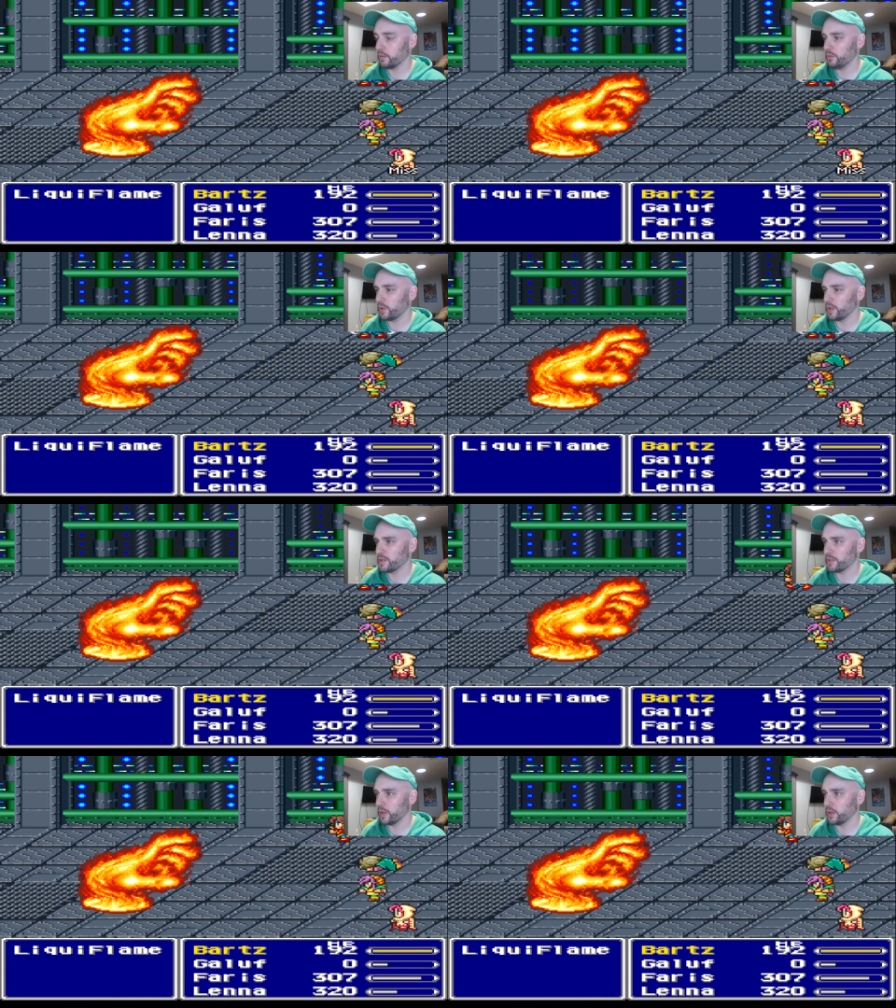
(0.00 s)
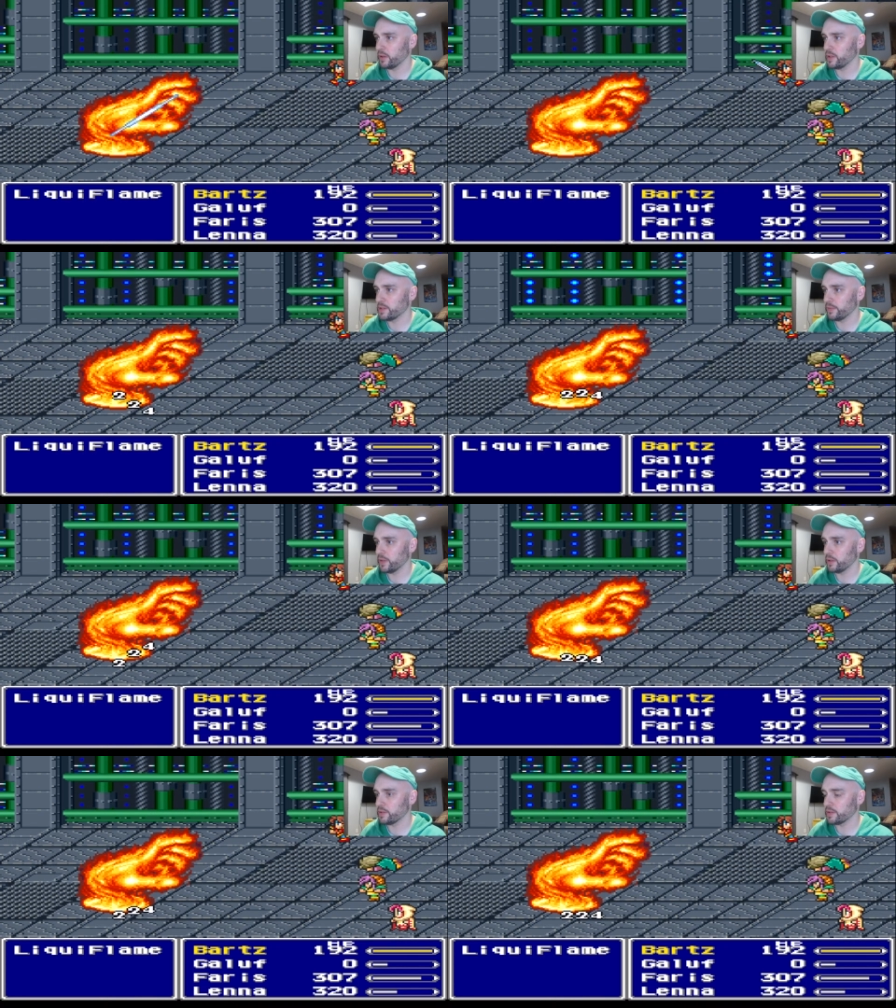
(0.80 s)
Oh, nice evade, nice
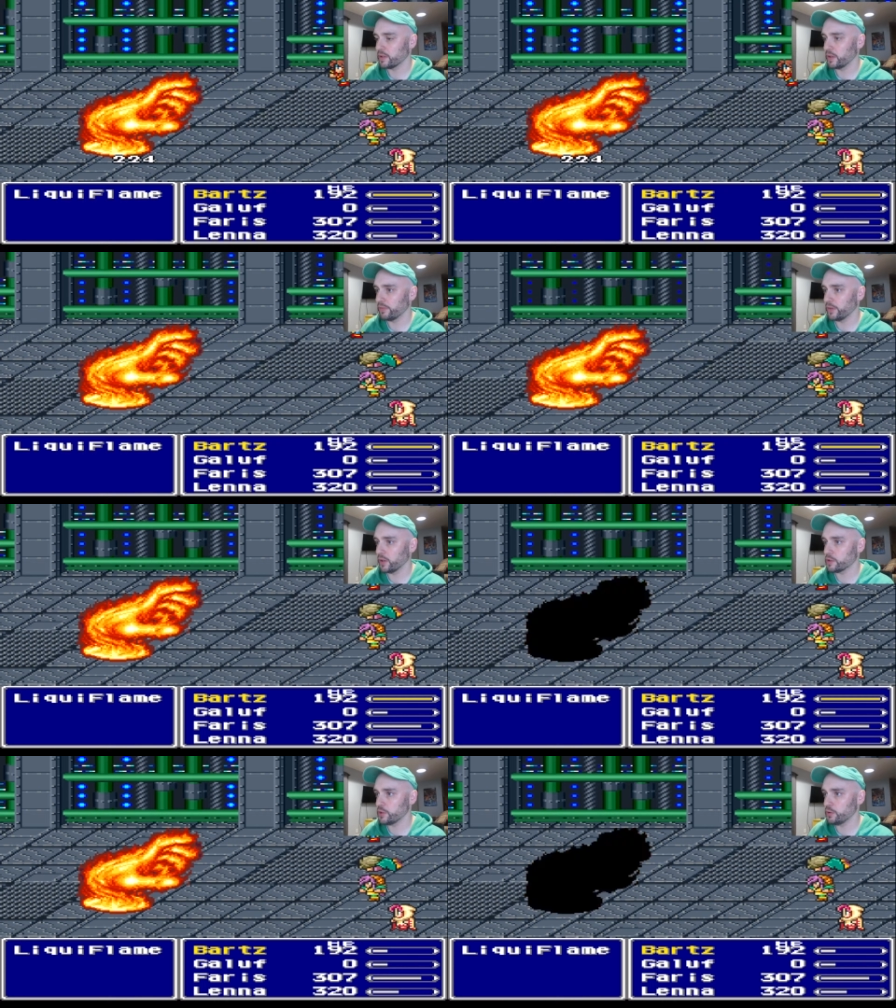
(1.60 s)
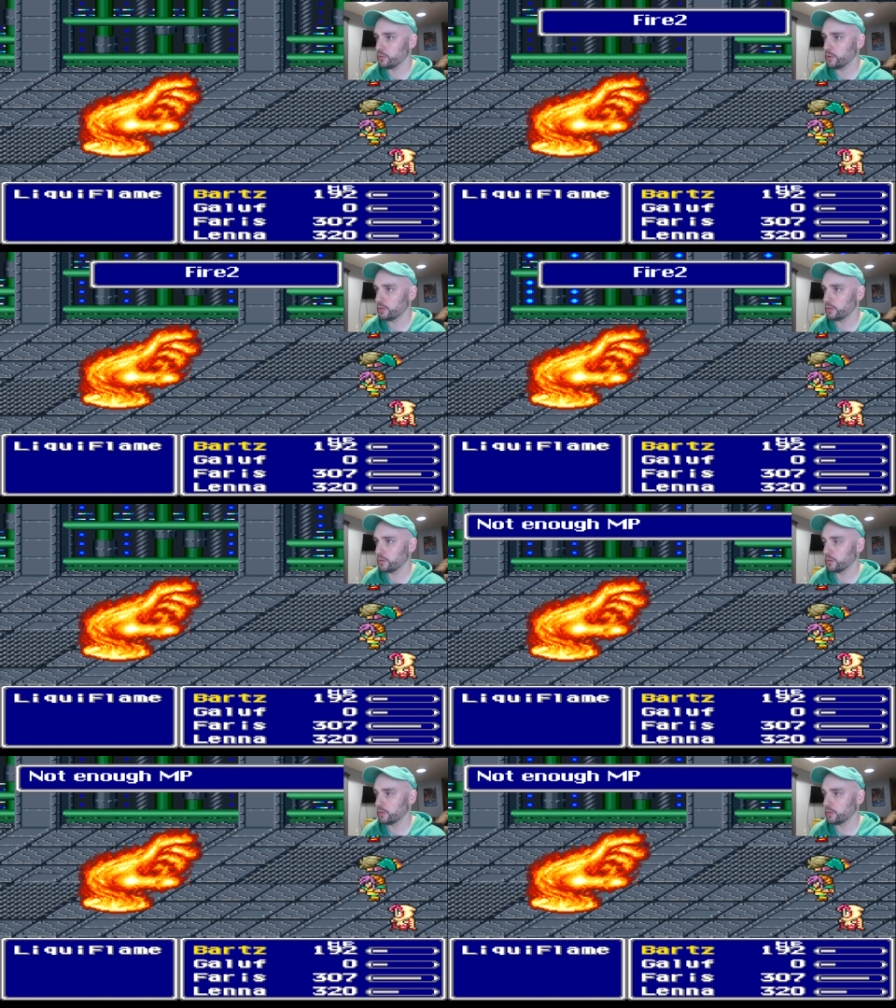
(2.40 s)
evade. He's going to get fire 2
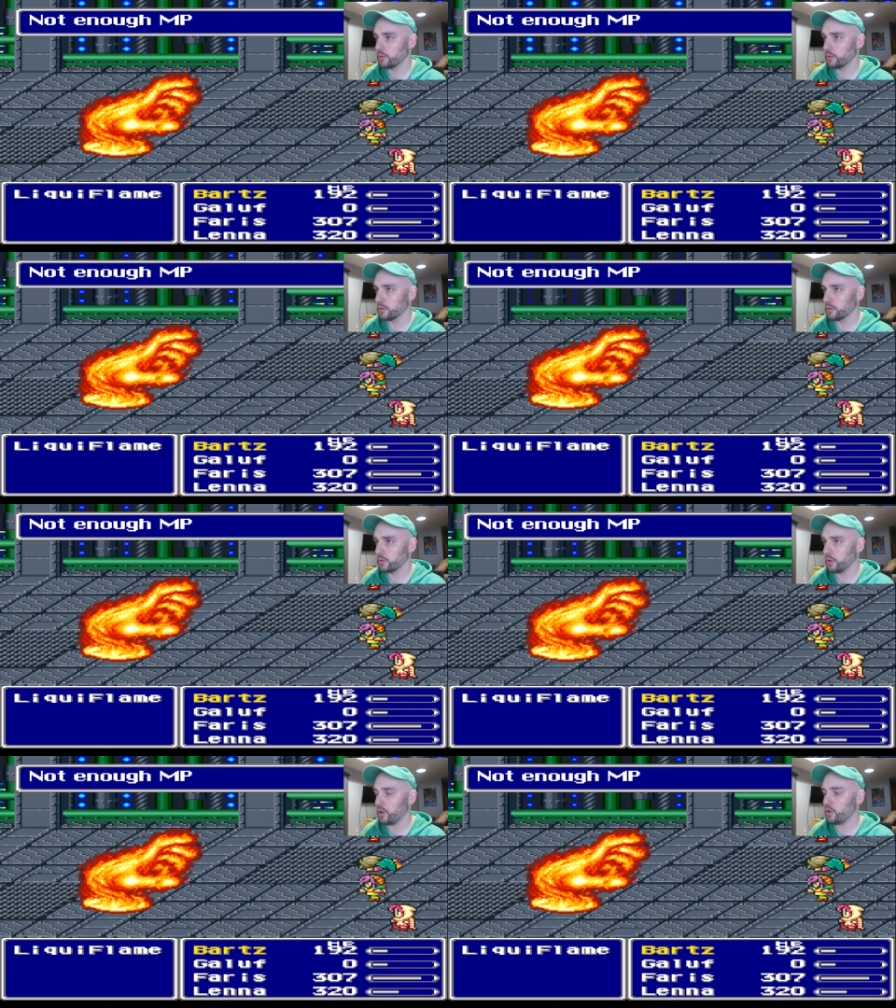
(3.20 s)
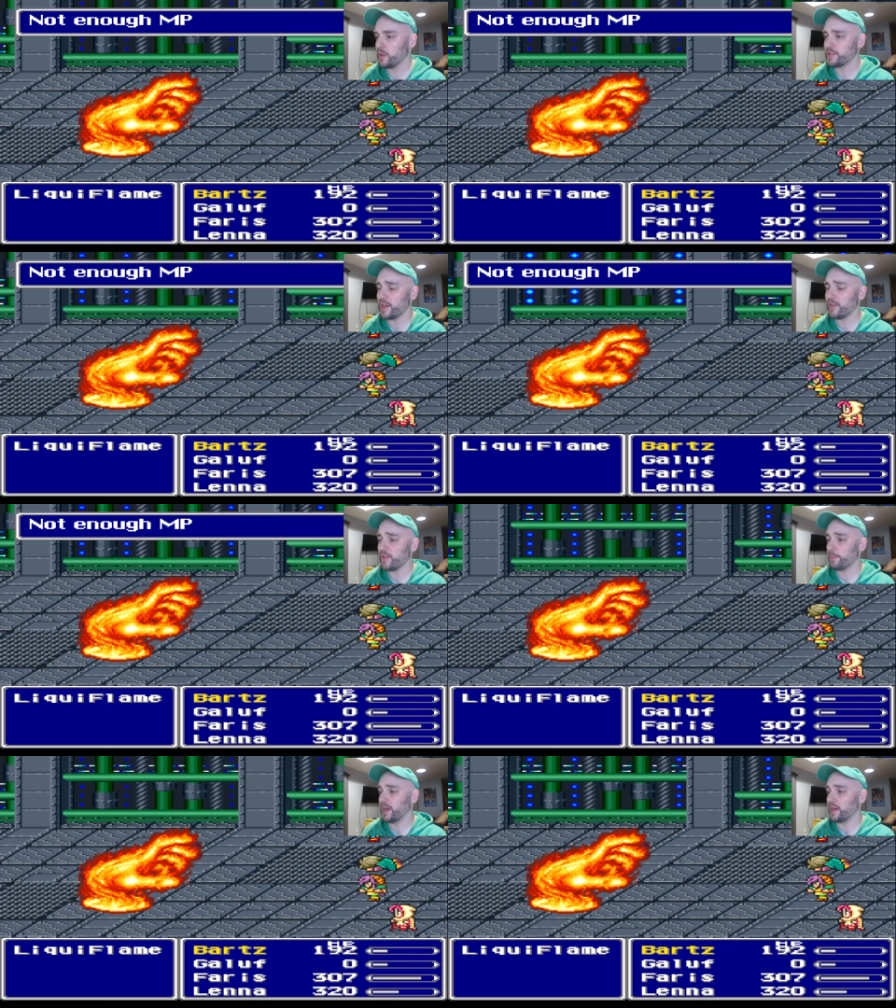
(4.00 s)
Oh, he doesn't have
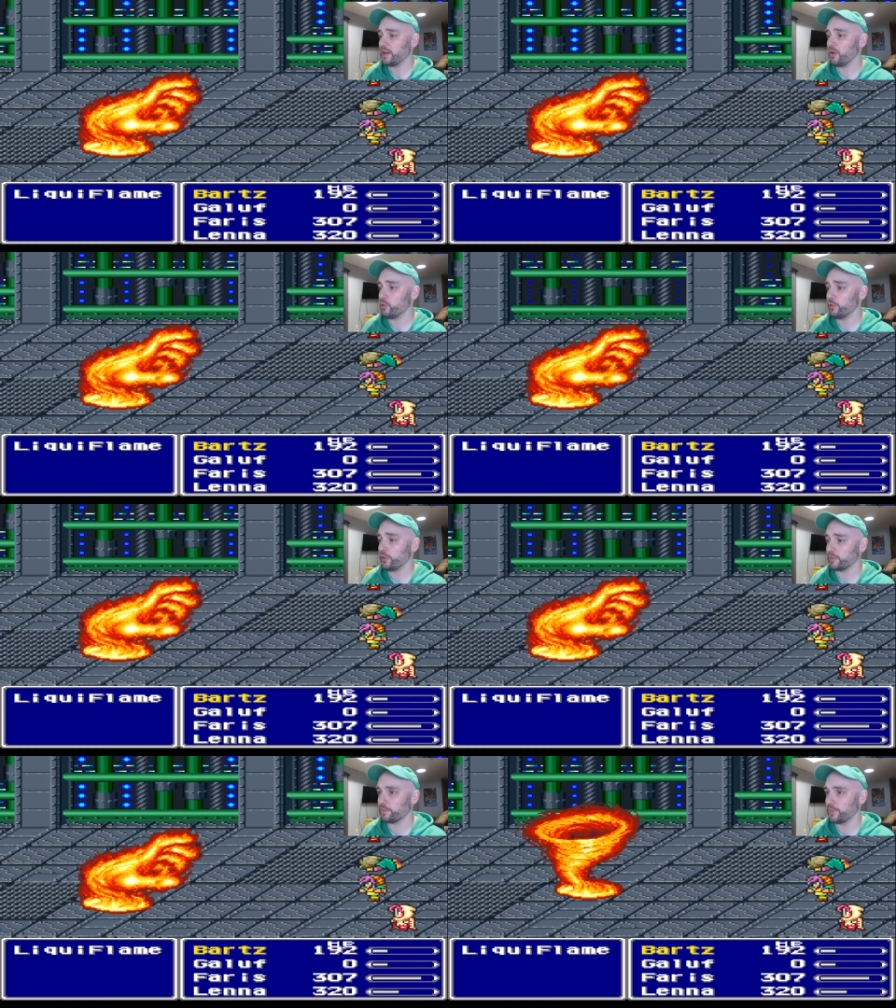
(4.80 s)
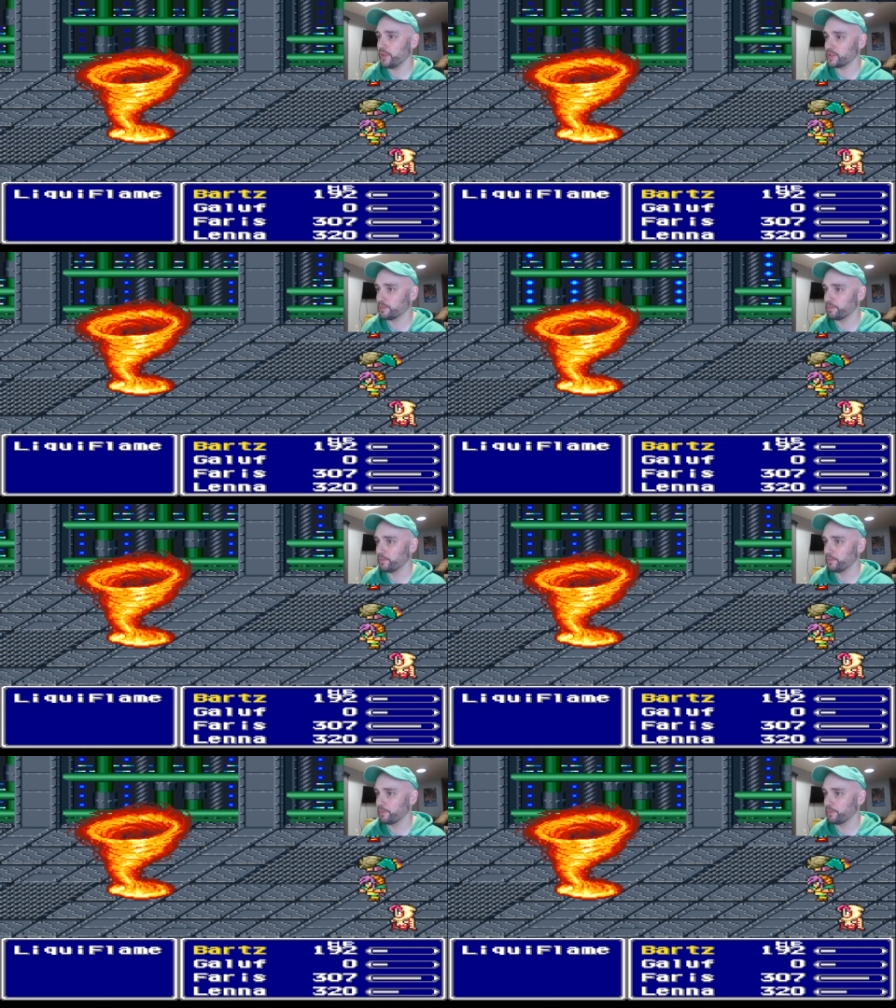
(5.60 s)
MP! Oh, the, this,